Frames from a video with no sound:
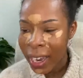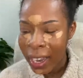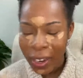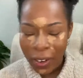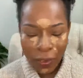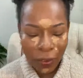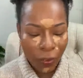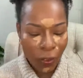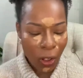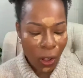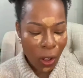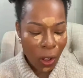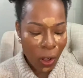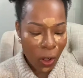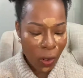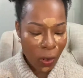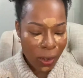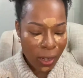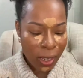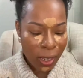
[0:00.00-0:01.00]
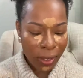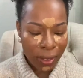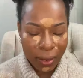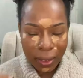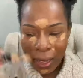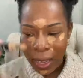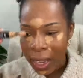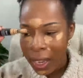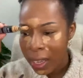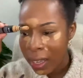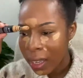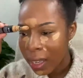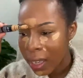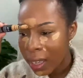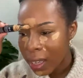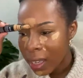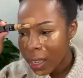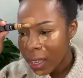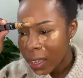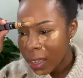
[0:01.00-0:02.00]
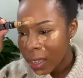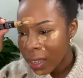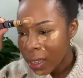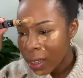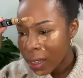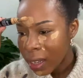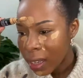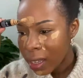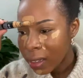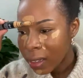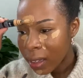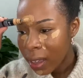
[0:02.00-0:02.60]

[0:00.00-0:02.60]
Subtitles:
And fall is like that